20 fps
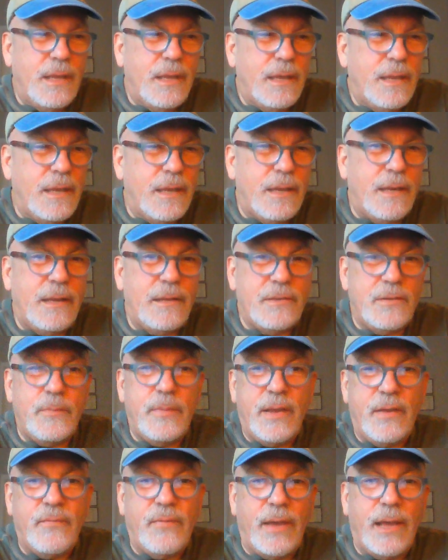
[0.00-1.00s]
And he's a
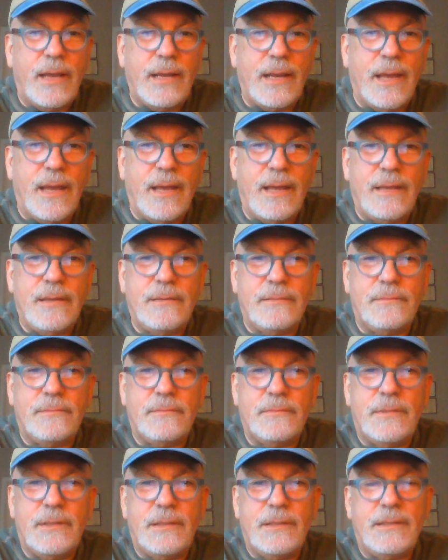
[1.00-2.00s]
big fat guy.
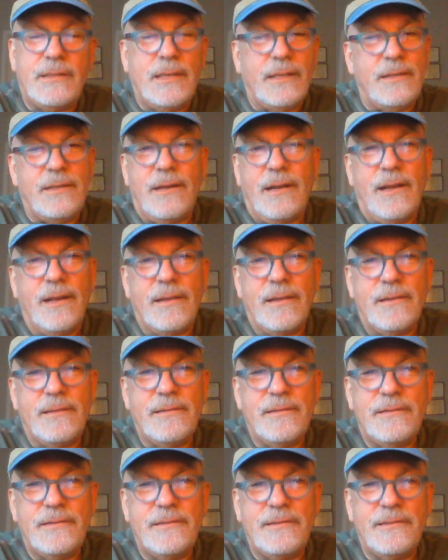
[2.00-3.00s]
He said, "You know,
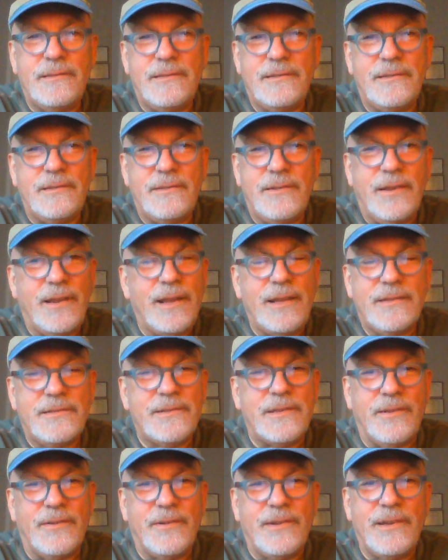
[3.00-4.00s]
your
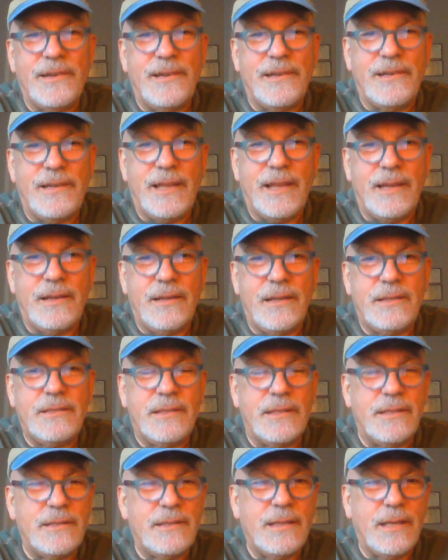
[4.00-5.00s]
health's no good." He
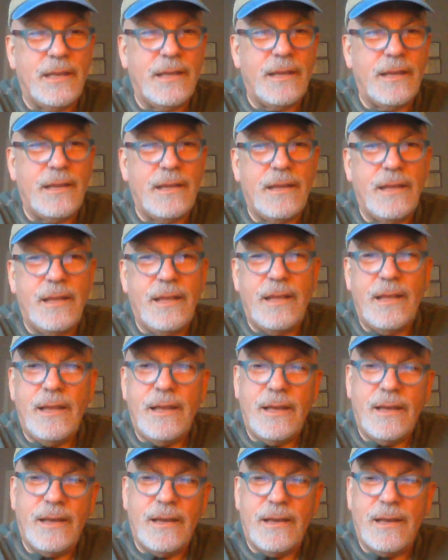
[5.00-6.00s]
says,
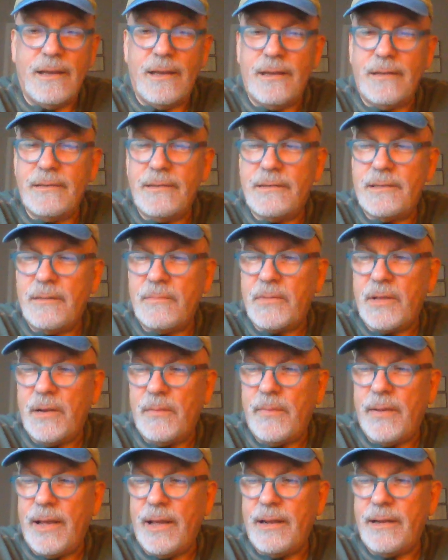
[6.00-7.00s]
uh, something
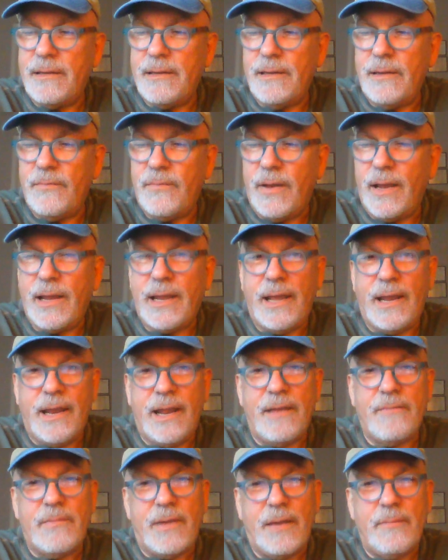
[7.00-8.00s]
about if I can't
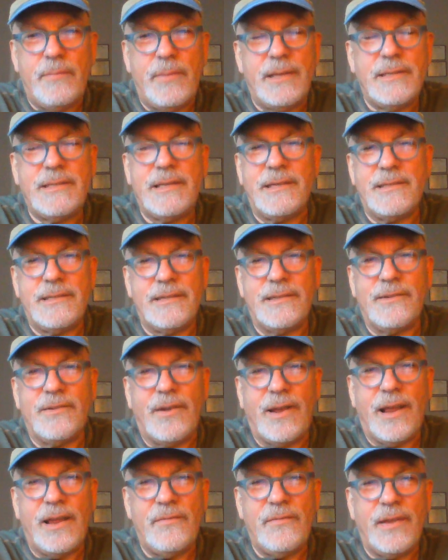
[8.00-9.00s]
have my biscuits and
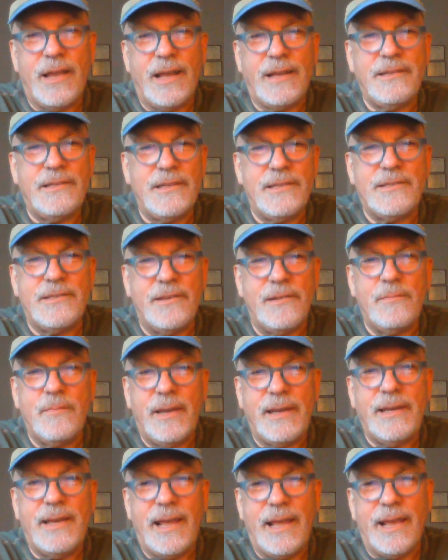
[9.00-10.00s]
gravy, I'd just soon
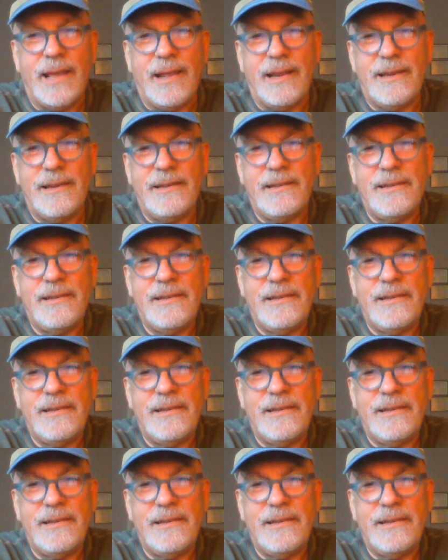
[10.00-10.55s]
be dead.